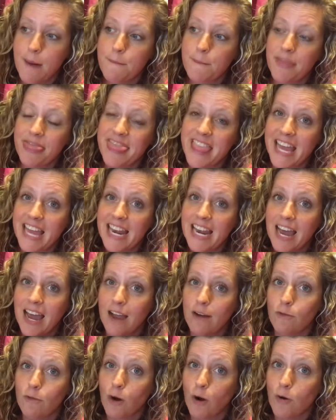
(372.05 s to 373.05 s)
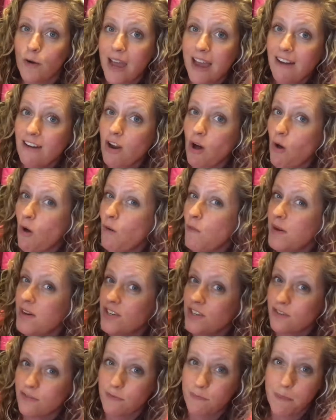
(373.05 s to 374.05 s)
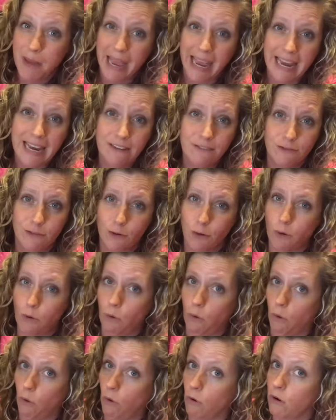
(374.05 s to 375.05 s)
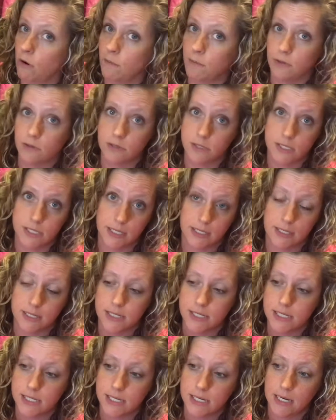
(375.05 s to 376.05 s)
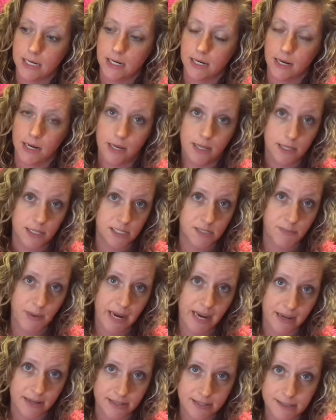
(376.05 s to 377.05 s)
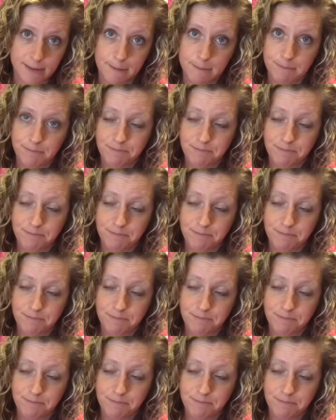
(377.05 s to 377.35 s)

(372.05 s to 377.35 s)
But then I wrote out a whole bunch of painful, horrible sickness in these pants.